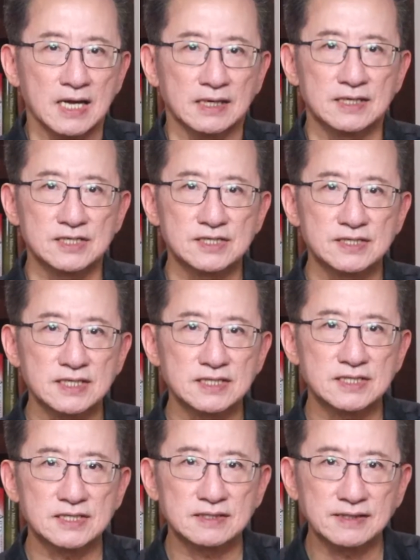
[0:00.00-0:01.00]
The
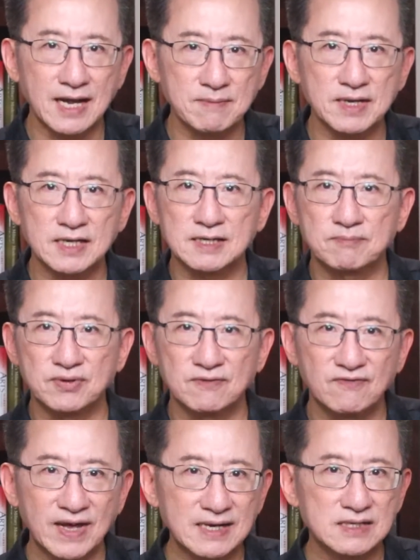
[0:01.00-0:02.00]
systemic
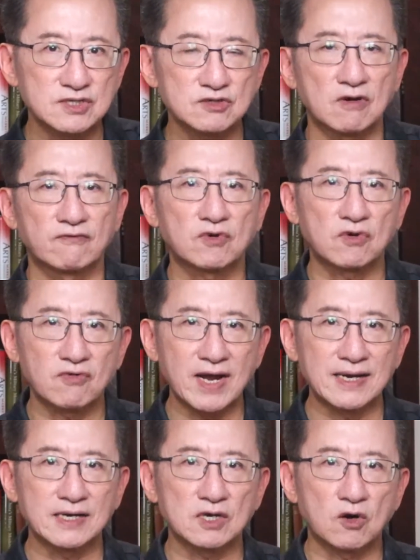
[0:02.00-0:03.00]
prevalence of
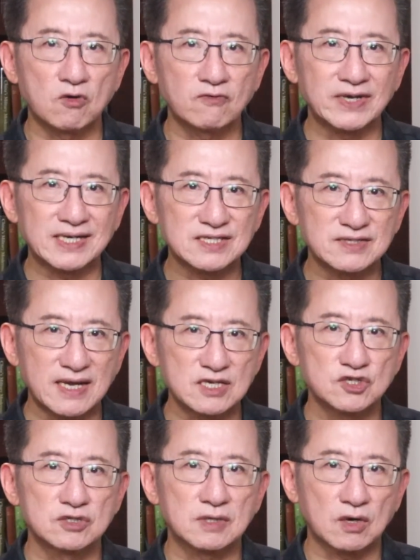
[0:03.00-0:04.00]
credit
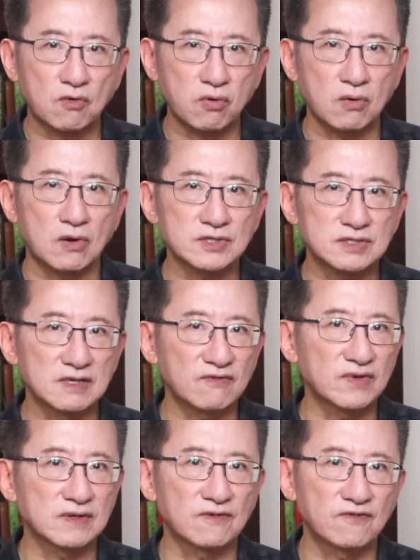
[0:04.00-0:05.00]
overextension across
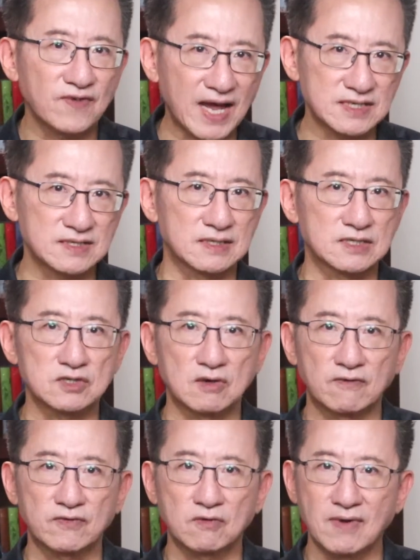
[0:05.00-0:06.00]
different facets
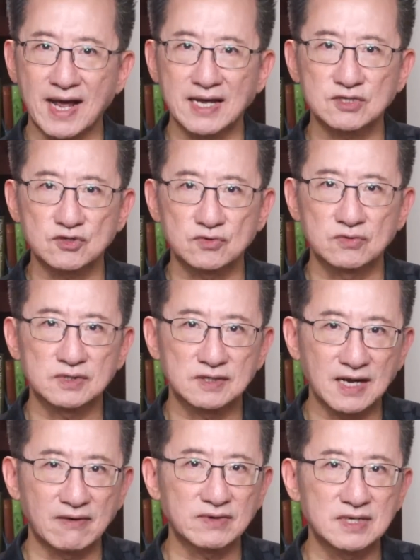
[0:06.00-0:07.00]
of grassroots
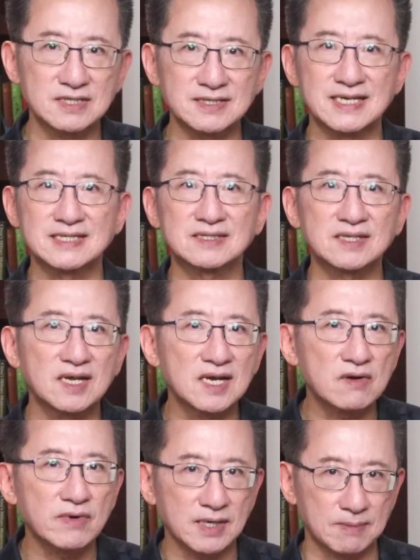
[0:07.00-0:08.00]
governance is
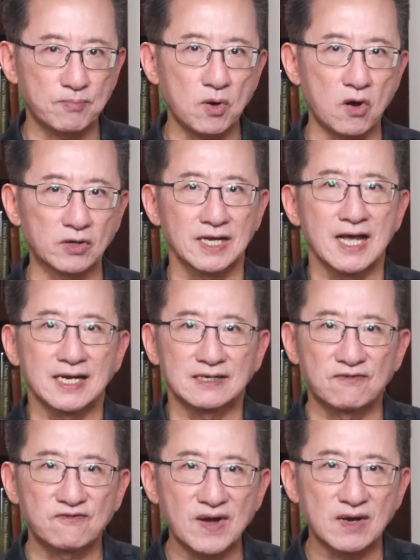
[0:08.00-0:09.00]
tearing apart
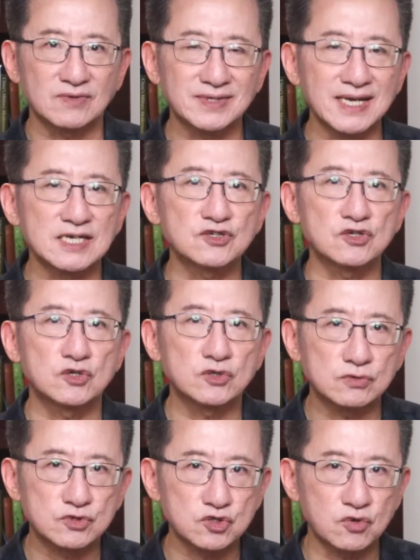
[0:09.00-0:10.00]
the
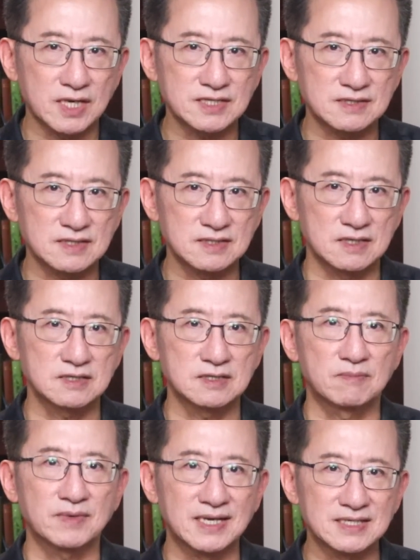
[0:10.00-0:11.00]
foundational trust
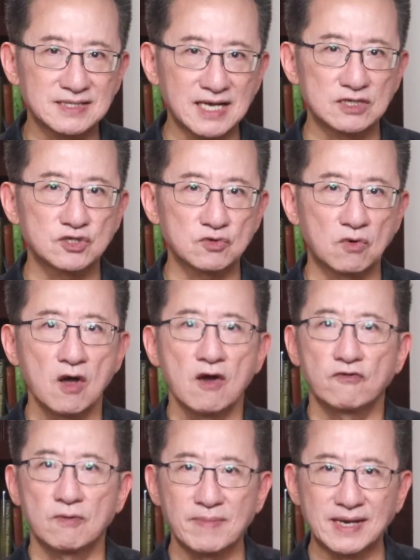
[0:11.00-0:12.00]
system essential
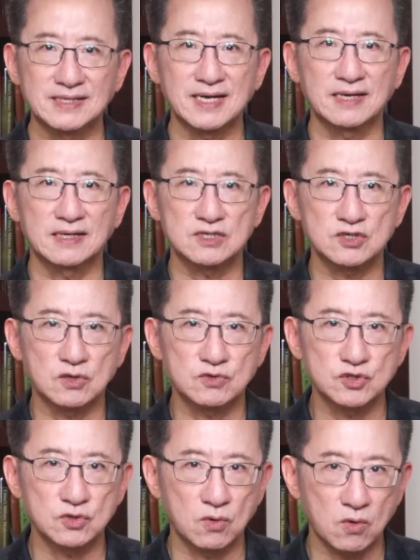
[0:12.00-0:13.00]
for maintaining
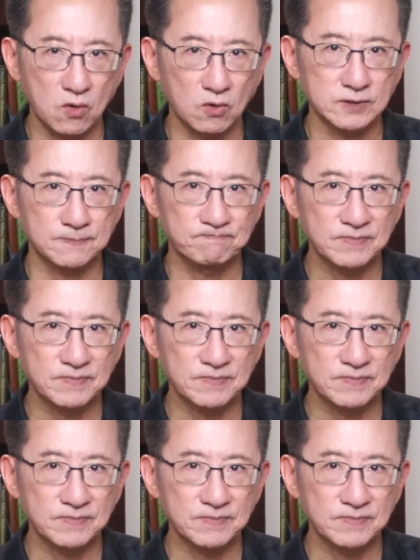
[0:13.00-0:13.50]
social order.